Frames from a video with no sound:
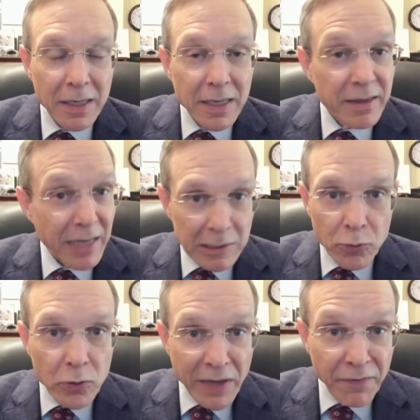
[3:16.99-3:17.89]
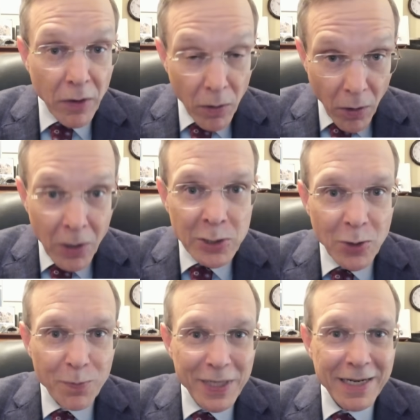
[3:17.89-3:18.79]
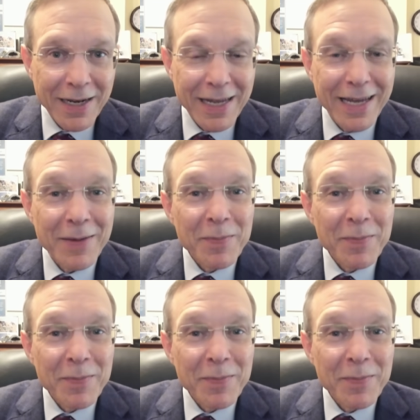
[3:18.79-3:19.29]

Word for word: That could have also been a,